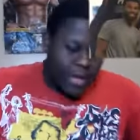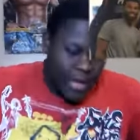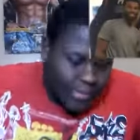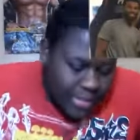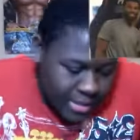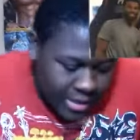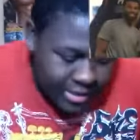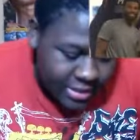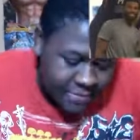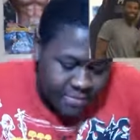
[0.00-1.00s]
And I mean,
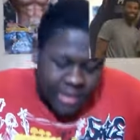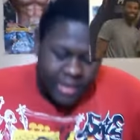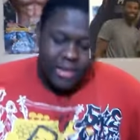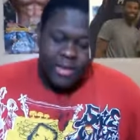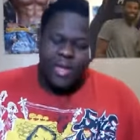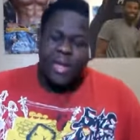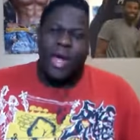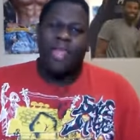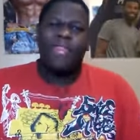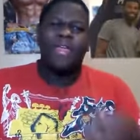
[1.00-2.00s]
he just
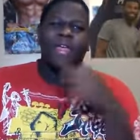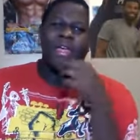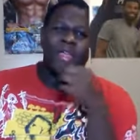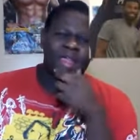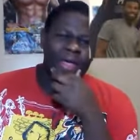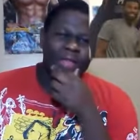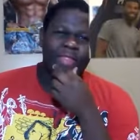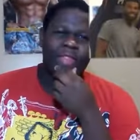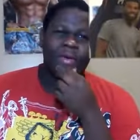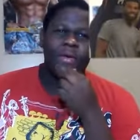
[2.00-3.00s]
I think he's like
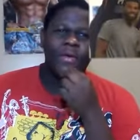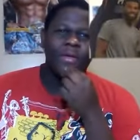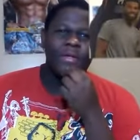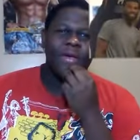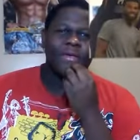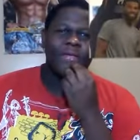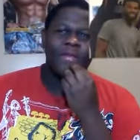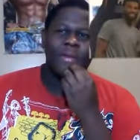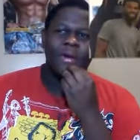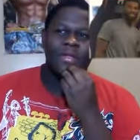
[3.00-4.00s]
third
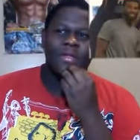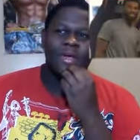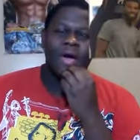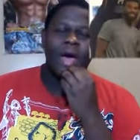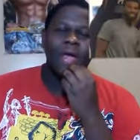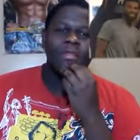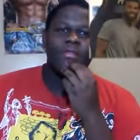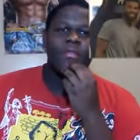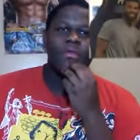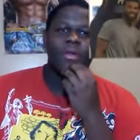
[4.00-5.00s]
of month
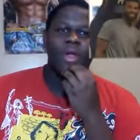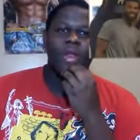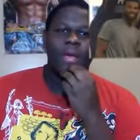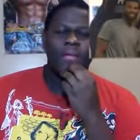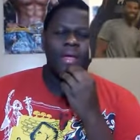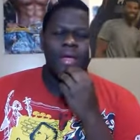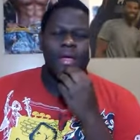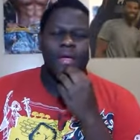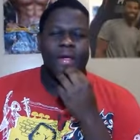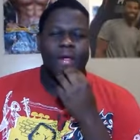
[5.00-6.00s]
highest score in
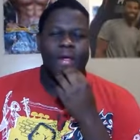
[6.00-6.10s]
NBA.